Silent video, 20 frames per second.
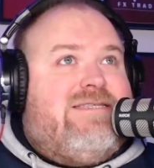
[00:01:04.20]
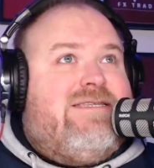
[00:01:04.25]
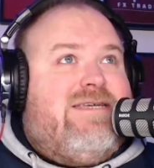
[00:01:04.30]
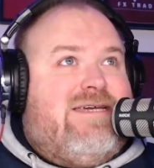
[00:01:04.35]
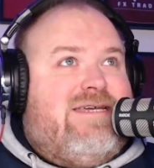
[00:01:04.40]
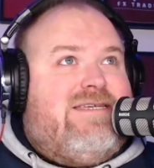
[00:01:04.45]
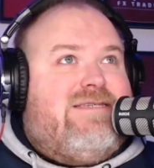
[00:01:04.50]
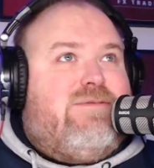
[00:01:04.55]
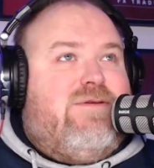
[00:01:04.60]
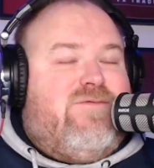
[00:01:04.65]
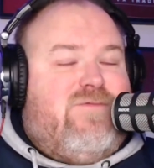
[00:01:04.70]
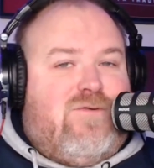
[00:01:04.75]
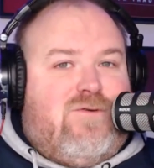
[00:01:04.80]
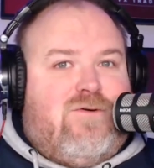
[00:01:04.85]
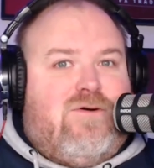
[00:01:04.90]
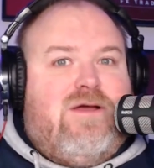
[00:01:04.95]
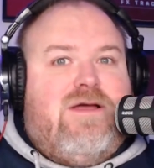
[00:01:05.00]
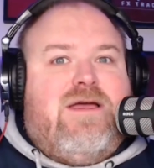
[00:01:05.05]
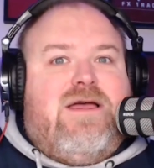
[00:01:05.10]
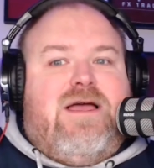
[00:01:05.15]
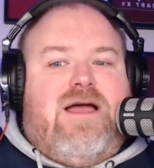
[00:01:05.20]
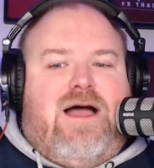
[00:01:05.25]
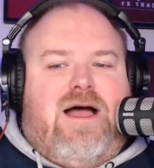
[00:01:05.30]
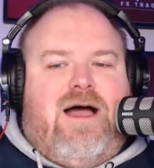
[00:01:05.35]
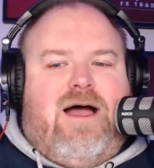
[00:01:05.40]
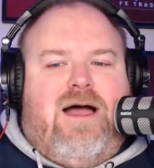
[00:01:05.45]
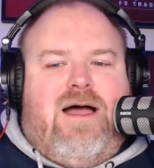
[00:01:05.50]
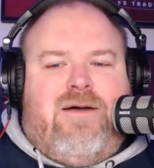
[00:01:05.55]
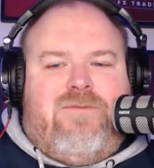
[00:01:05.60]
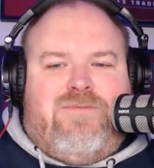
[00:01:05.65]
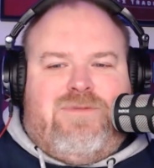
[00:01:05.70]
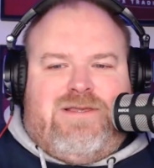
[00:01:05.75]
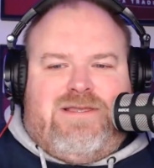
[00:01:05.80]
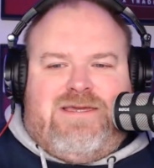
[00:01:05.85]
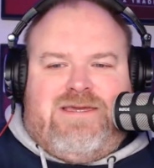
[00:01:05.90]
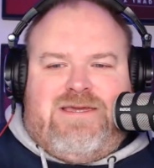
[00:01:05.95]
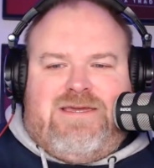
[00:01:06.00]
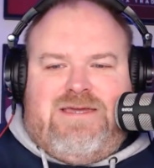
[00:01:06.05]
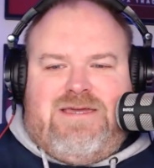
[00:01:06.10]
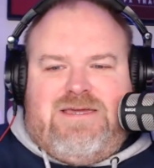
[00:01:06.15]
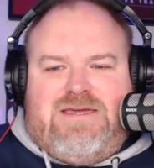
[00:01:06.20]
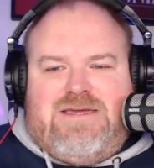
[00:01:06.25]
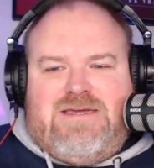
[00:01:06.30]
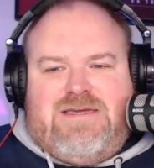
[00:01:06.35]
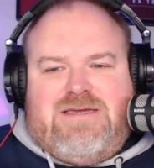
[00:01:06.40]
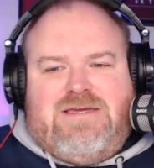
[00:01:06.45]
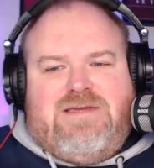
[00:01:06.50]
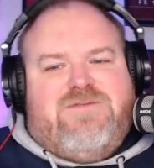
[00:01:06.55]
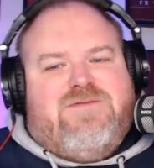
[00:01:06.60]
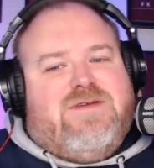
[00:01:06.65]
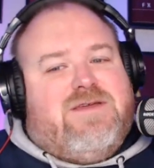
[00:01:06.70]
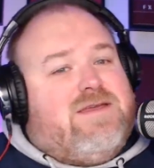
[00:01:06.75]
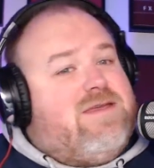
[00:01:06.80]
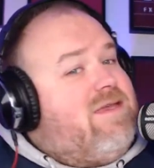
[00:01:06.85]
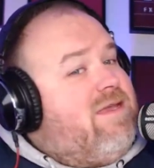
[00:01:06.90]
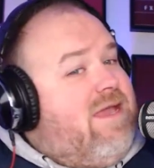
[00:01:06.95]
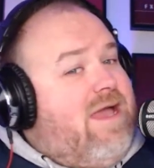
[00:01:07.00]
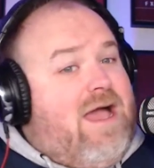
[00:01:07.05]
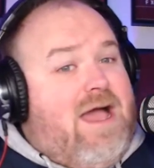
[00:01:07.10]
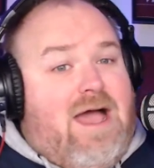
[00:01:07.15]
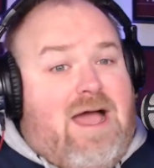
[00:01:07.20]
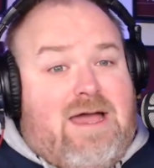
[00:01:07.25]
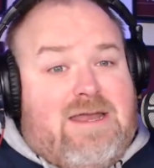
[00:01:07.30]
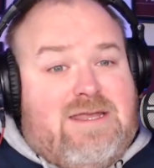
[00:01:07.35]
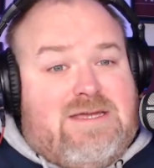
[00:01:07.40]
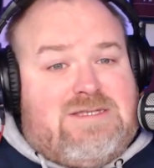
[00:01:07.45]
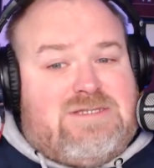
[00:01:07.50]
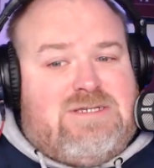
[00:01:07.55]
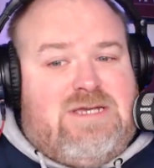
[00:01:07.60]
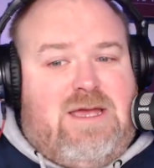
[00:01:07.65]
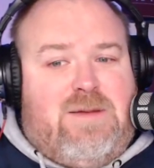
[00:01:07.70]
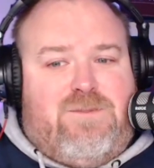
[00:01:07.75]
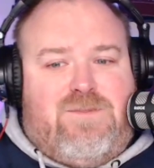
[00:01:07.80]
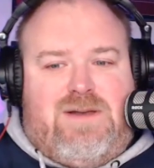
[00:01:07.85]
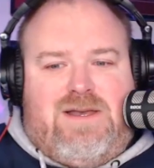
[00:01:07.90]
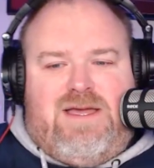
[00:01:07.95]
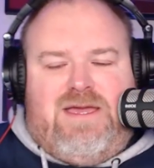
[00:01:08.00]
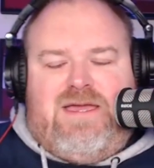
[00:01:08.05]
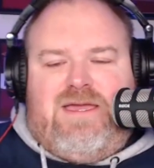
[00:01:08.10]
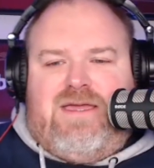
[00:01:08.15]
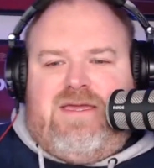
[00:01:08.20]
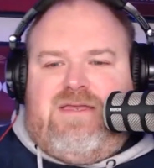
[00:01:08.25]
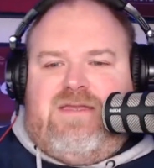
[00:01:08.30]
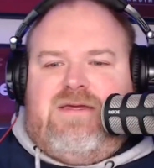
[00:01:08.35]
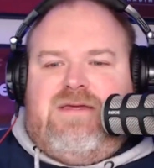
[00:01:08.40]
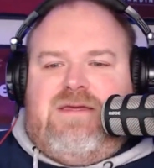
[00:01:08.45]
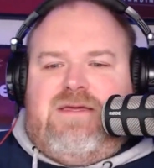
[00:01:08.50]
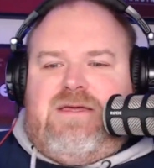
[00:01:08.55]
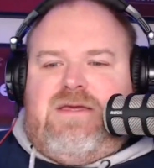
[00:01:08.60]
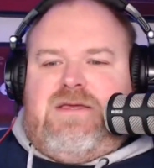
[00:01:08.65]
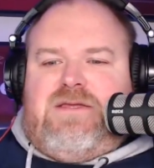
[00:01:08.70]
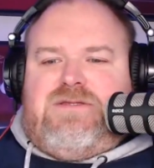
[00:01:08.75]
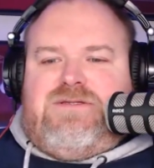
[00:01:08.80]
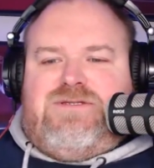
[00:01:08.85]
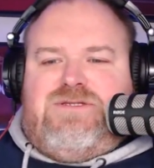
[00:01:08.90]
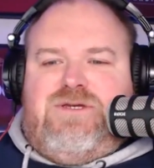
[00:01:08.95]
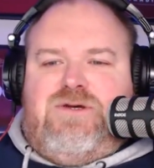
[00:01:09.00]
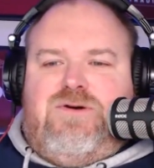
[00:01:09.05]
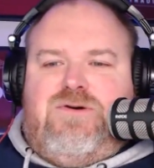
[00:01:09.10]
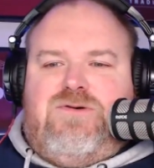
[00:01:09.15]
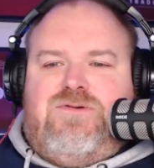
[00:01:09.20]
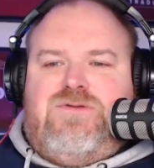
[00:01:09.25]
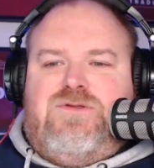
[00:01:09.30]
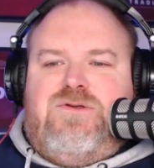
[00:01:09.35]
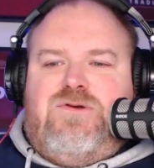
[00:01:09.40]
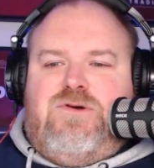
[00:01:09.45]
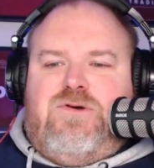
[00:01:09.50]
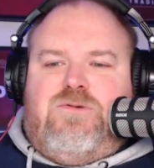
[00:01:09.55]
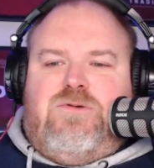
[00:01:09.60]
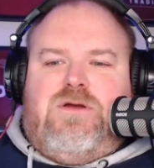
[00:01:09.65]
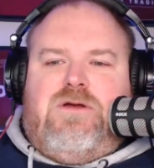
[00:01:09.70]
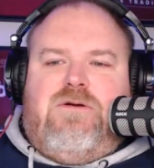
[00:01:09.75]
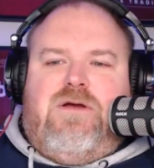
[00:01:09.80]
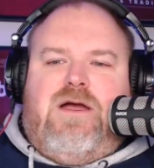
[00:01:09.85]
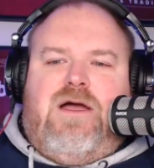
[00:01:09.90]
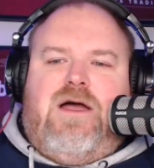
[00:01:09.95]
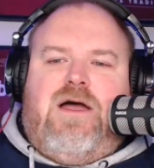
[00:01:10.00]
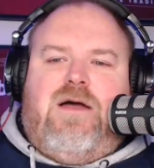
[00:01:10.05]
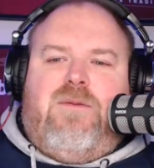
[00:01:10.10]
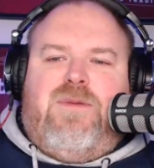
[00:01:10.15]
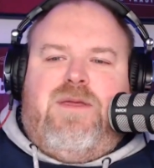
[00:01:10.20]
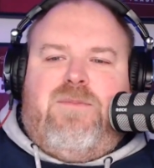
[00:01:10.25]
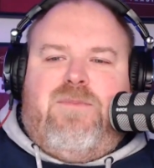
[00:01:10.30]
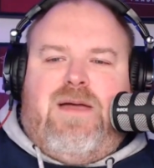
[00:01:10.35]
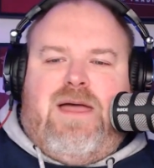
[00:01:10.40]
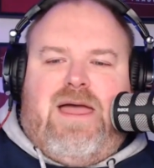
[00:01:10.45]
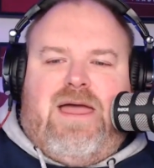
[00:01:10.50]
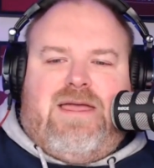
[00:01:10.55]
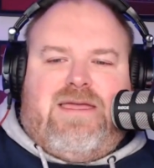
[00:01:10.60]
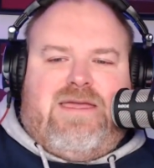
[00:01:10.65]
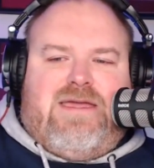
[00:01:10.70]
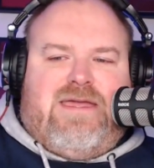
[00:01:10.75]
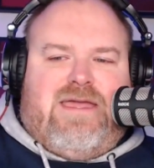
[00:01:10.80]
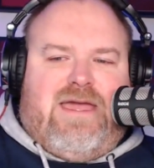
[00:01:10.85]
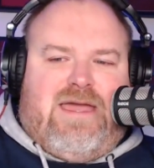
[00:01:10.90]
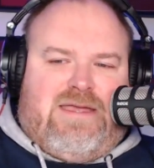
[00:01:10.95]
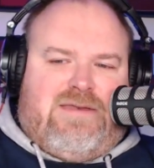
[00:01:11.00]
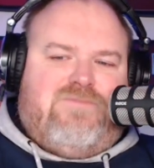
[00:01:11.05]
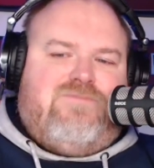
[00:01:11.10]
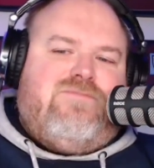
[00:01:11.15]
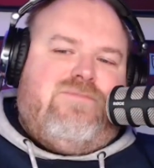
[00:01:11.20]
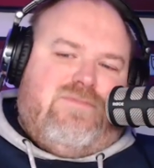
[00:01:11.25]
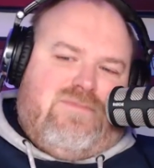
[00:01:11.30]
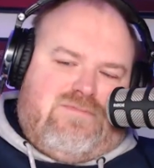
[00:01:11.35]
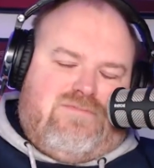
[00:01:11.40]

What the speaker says: days before I'm leaving on a jet plane. Don't know where I'll be back again.